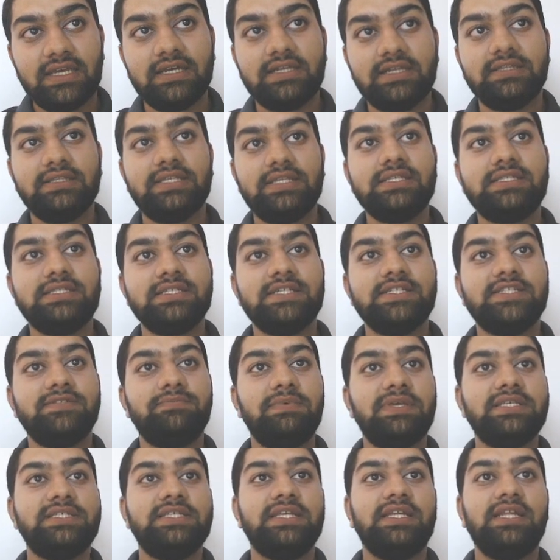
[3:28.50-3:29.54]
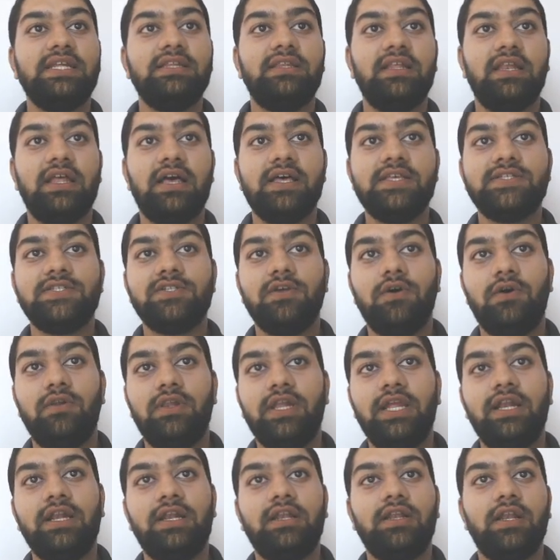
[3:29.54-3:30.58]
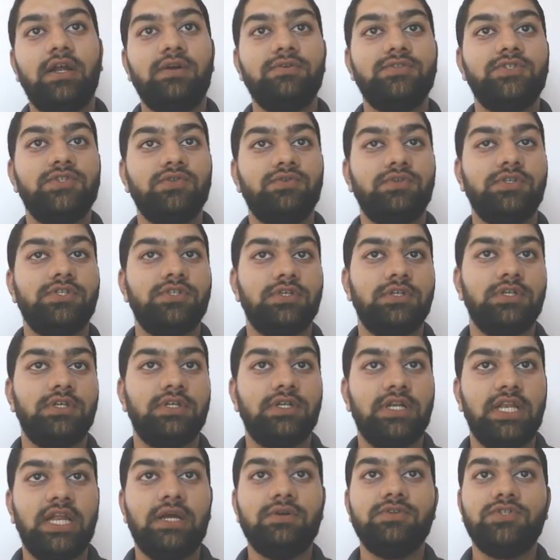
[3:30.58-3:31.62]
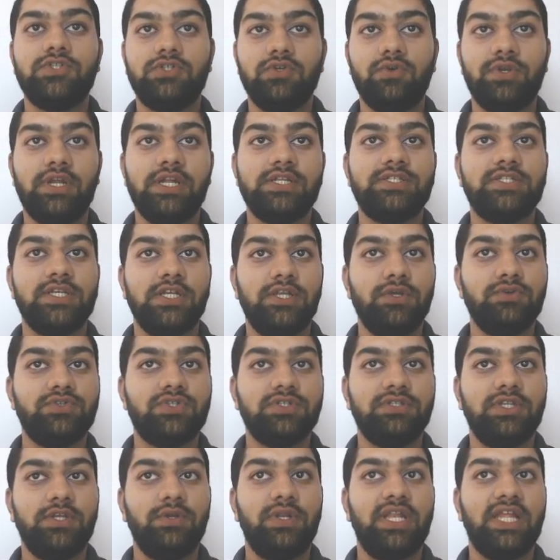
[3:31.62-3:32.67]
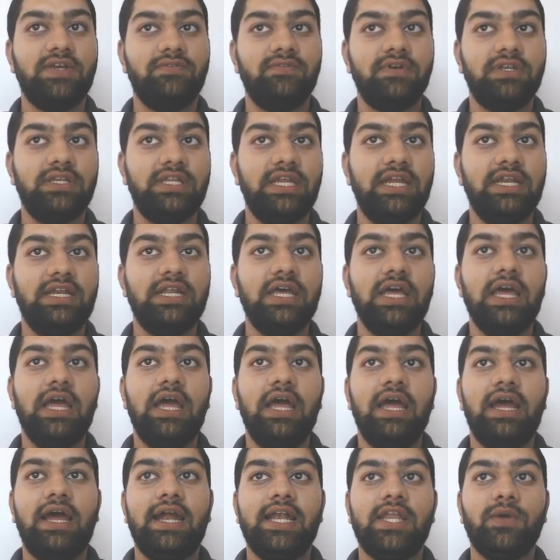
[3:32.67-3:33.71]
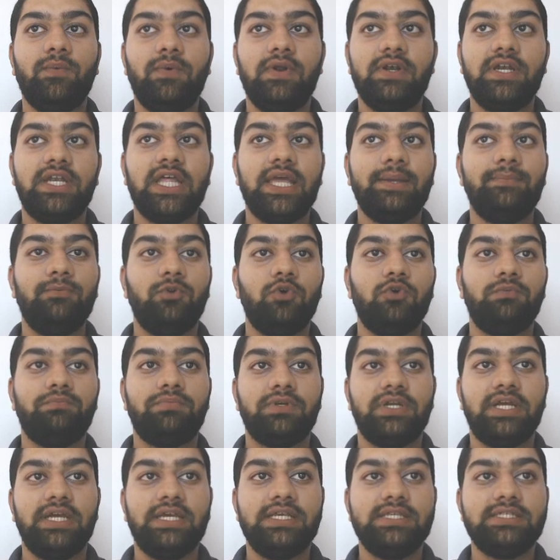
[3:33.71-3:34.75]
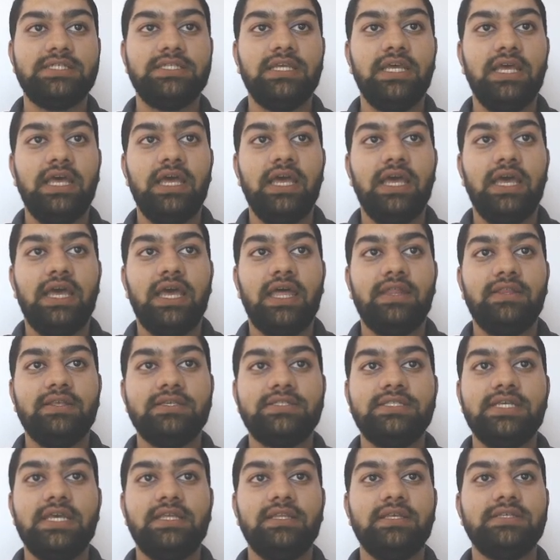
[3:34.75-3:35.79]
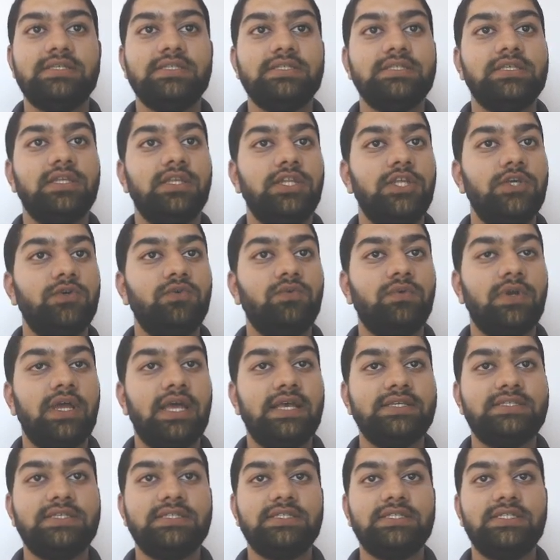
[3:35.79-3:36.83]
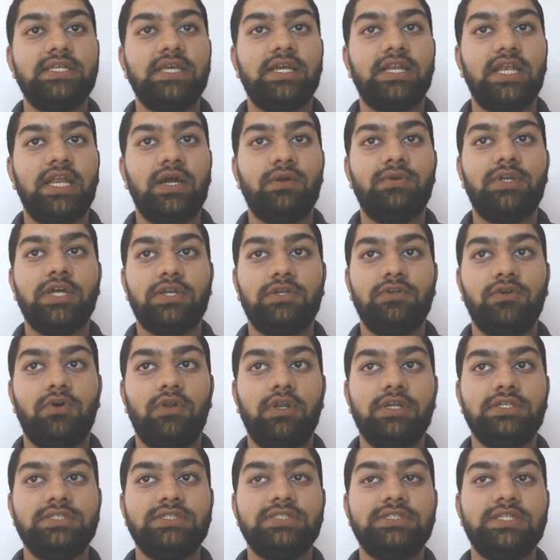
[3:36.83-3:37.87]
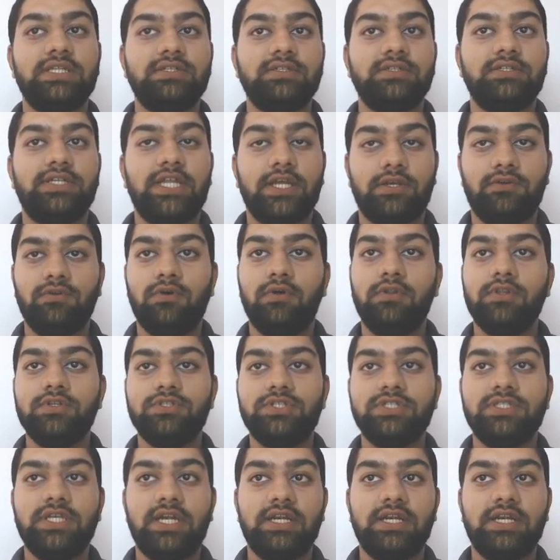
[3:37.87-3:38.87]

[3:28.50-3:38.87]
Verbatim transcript: this is basically the last online cloud storage cloud storage solution you'll ever need at a one-time low price. And they're saying this is a new S S D cloud technology technology that